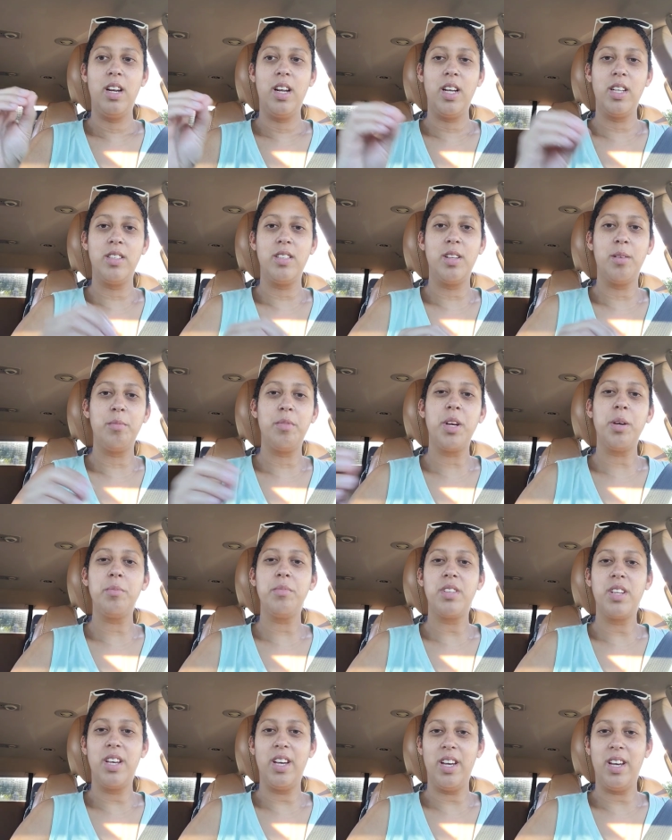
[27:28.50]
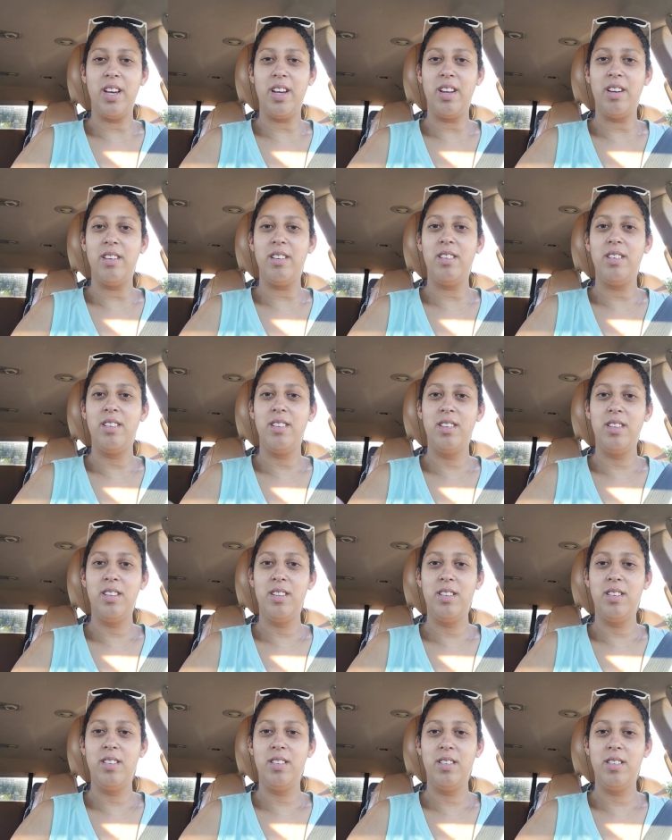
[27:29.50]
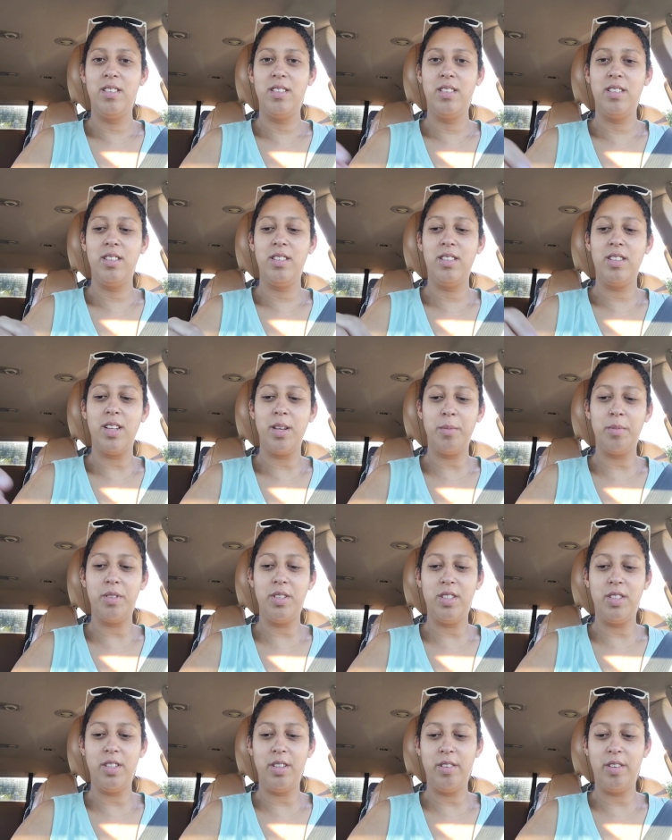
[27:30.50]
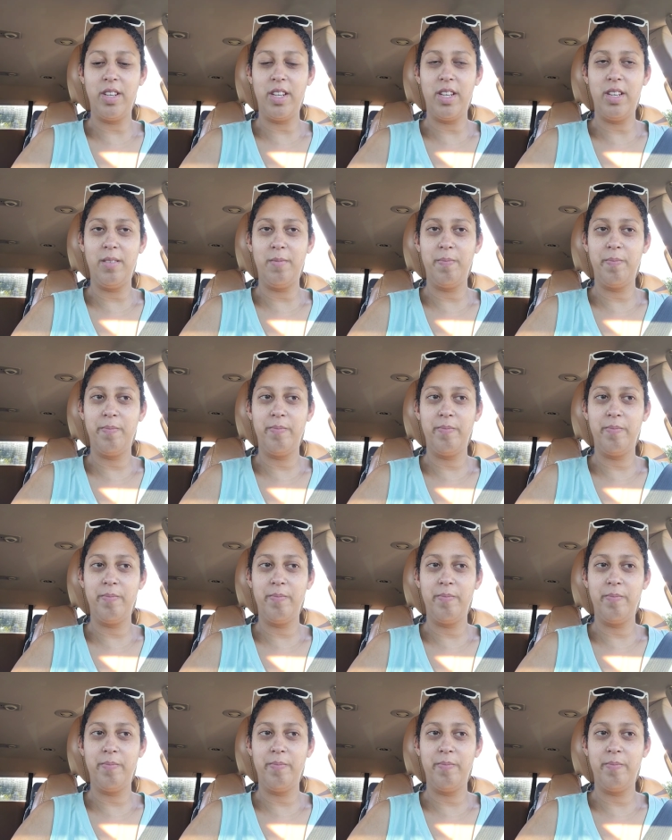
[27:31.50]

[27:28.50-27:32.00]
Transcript: I sometimes can substitute it,